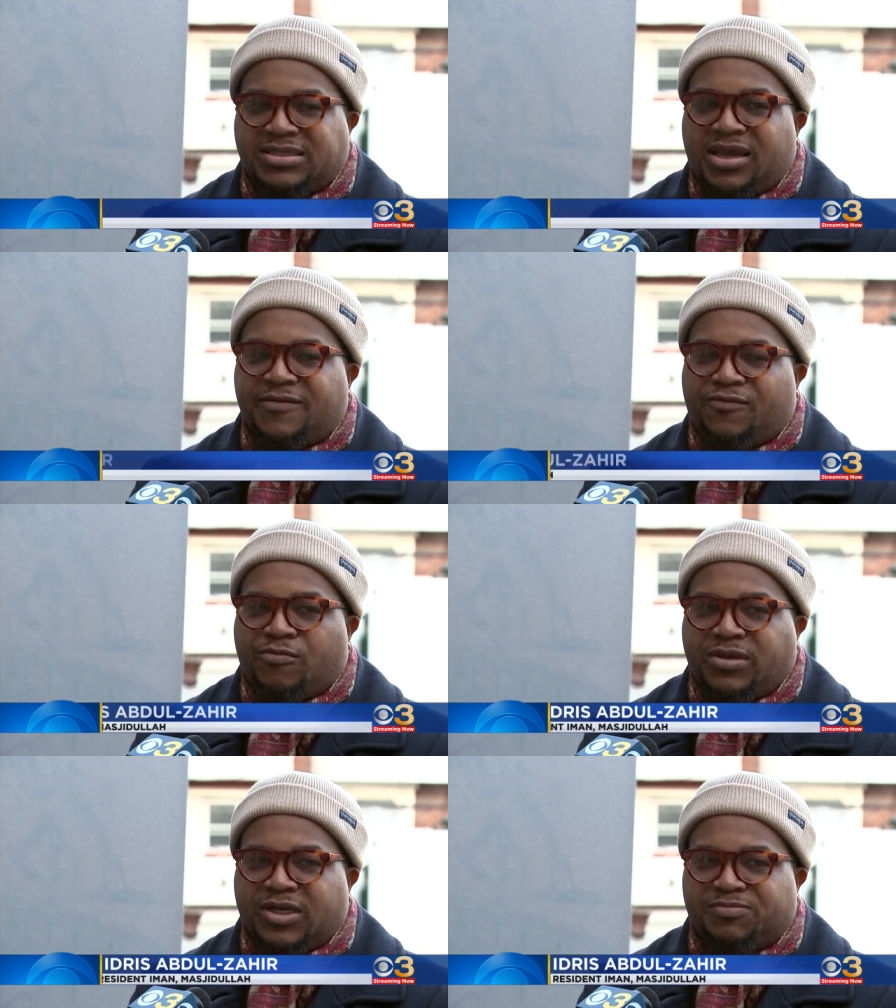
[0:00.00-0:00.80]
hateful
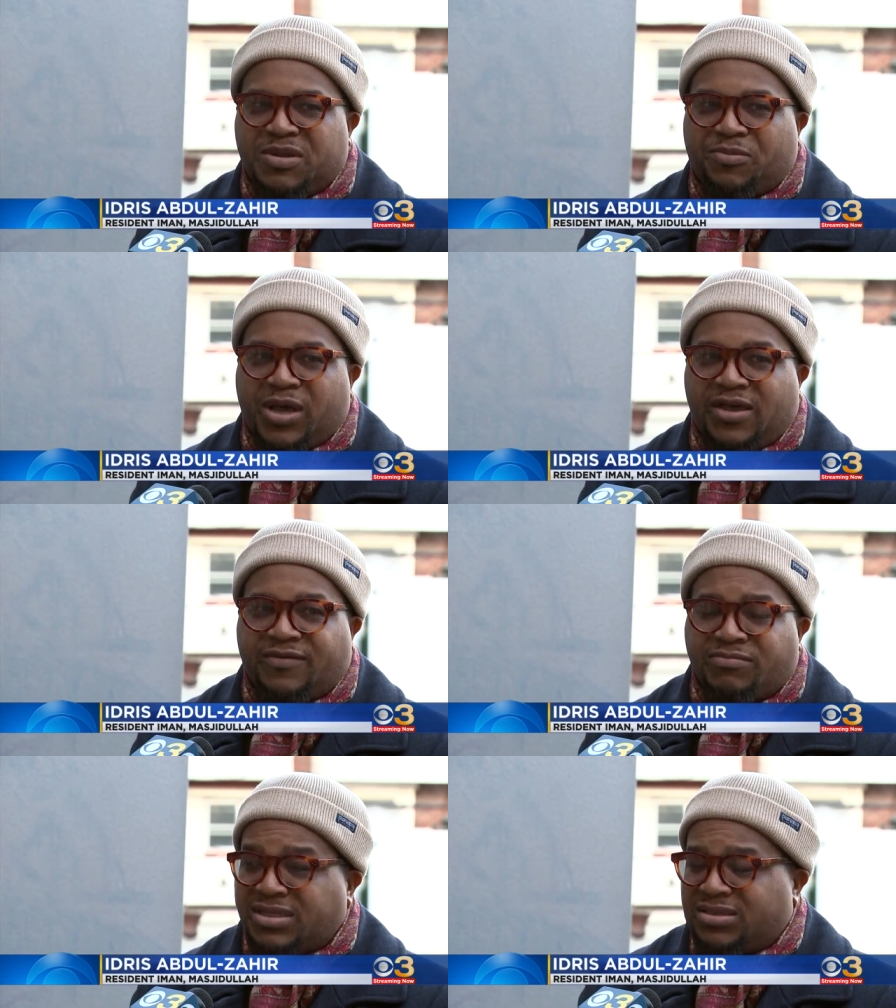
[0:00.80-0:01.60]
because people have a
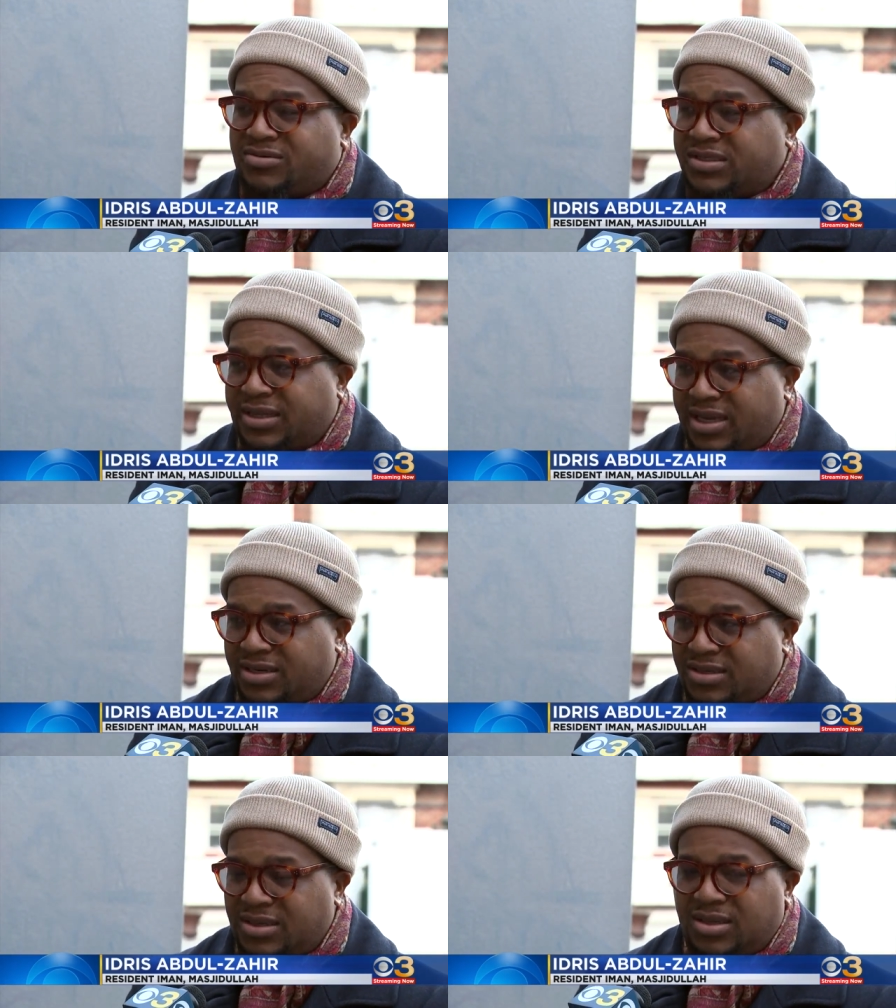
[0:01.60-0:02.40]

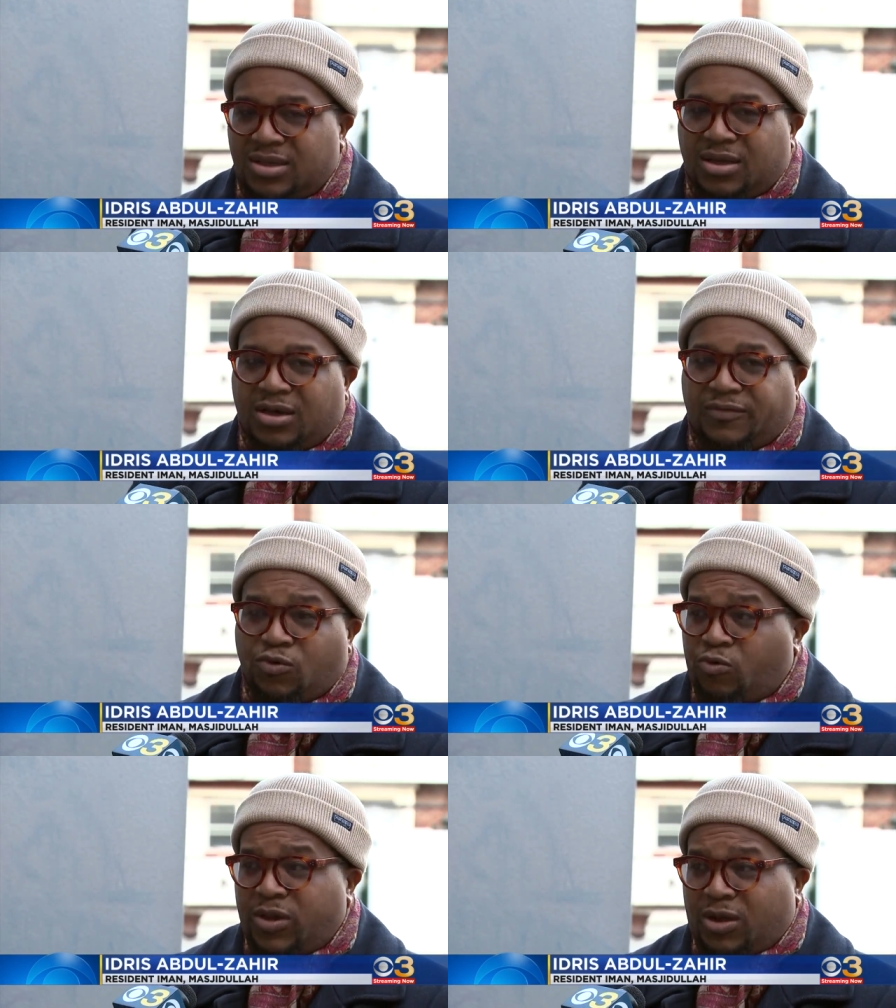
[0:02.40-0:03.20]
misunderstanding of who
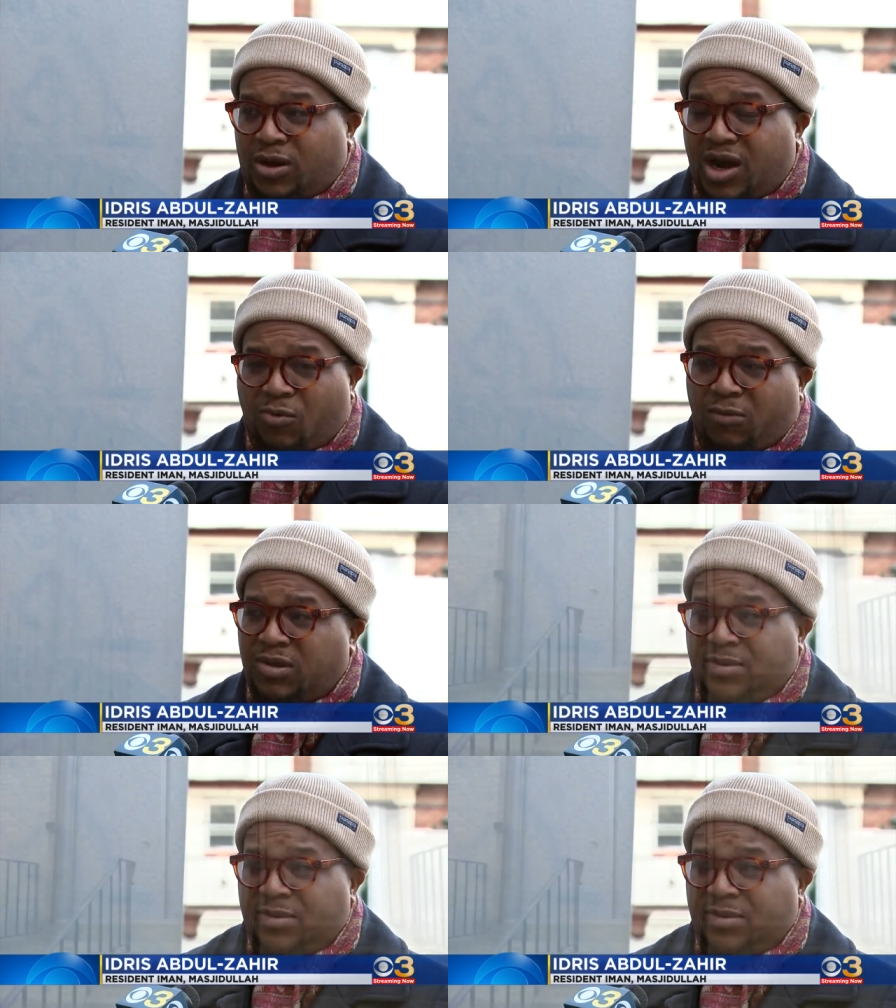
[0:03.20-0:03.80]
we are and what we